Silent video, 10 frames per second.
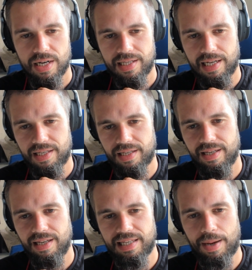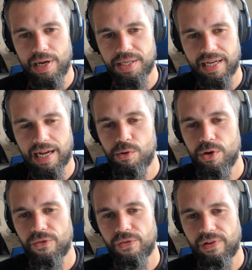That's amazing. How you
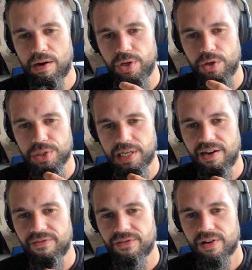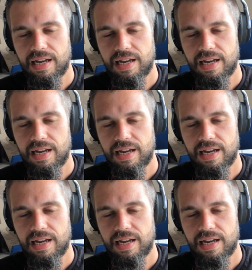found yourself